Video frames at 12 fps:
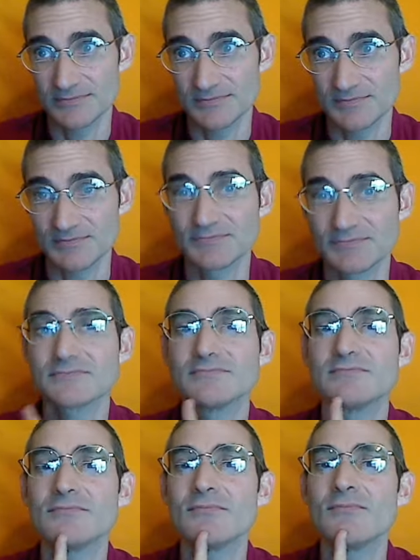
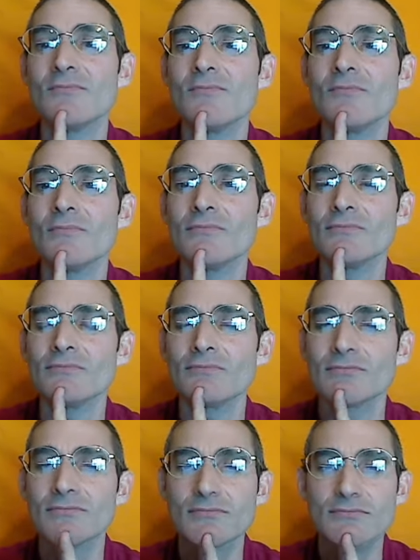
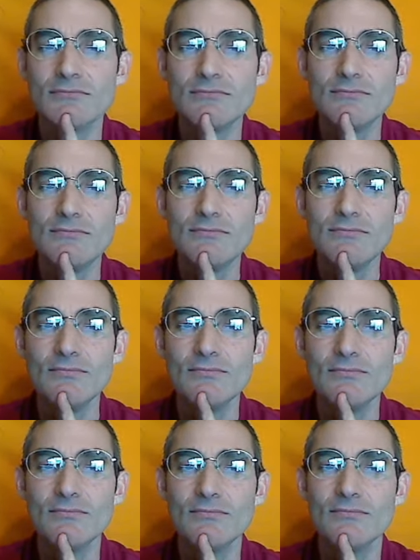
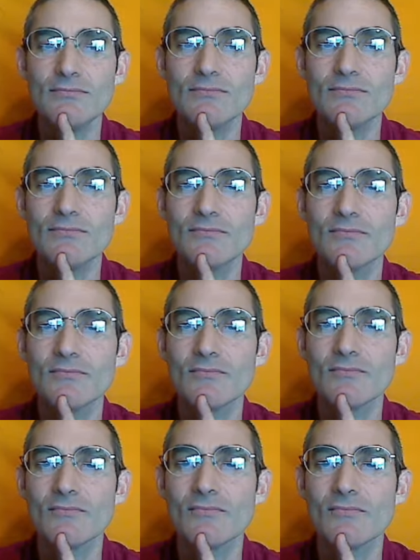
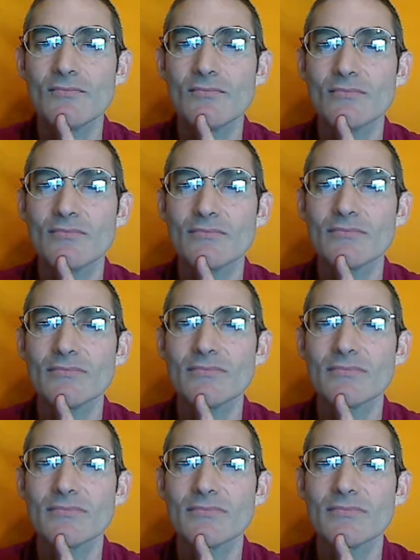
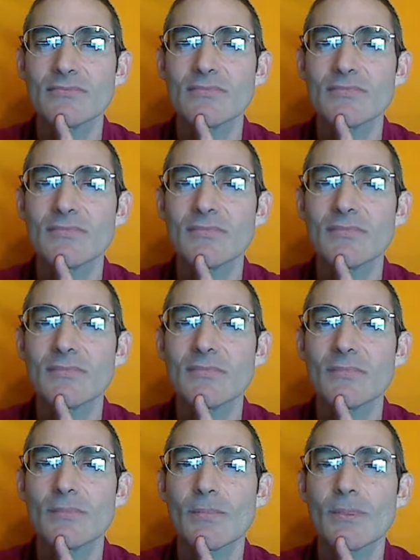
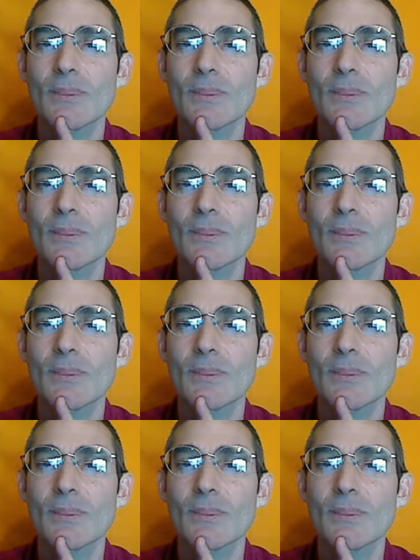[no speech]